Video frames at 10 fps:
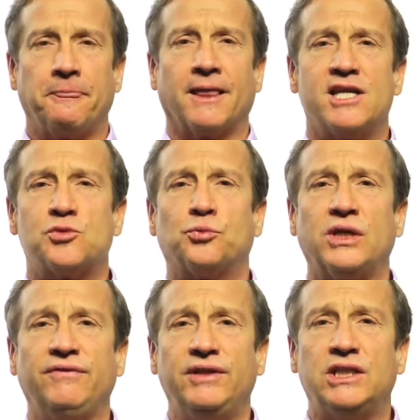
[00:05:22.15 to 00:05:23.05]
Let's
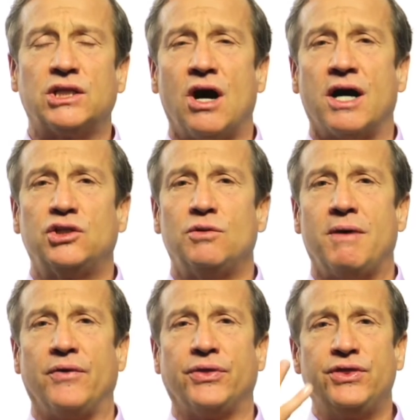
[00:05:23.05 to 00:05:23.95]
briefly talk to you
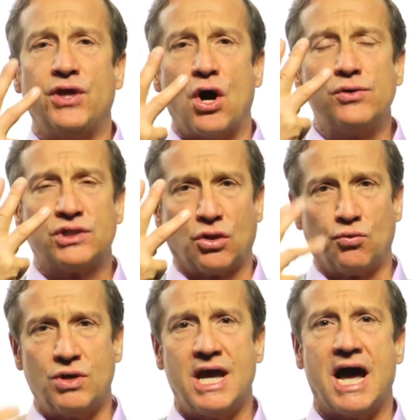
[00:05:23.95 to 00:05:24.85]
about those
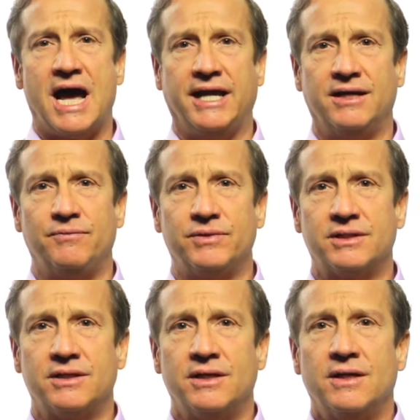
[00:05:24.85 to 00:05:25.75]
3 items.